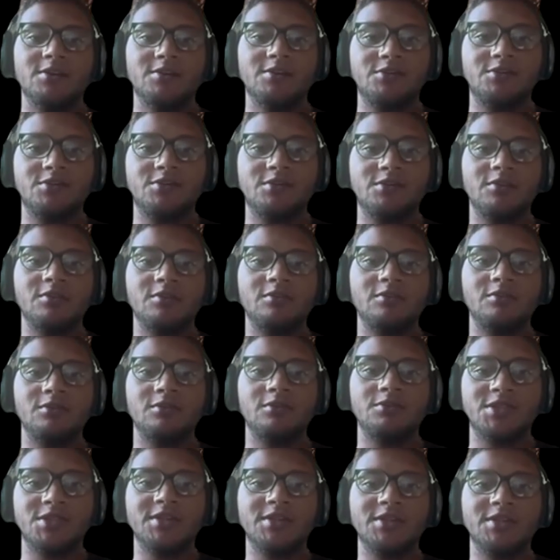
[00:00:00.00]

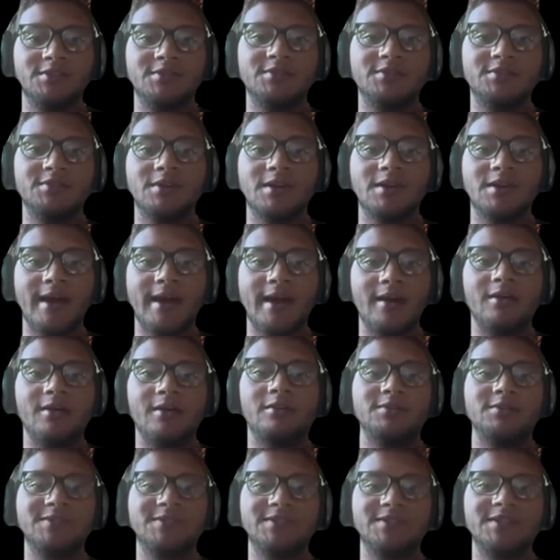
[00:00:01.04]
show just
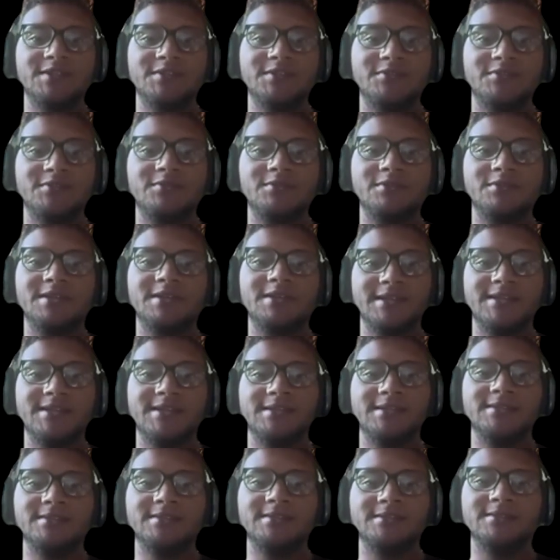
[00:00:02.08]
how central it
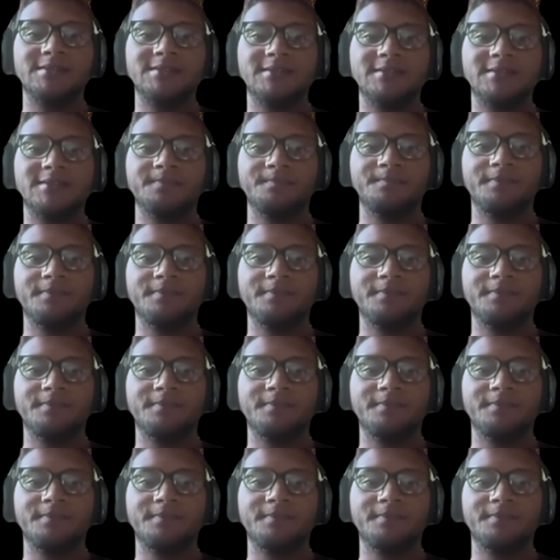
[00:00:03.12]
is.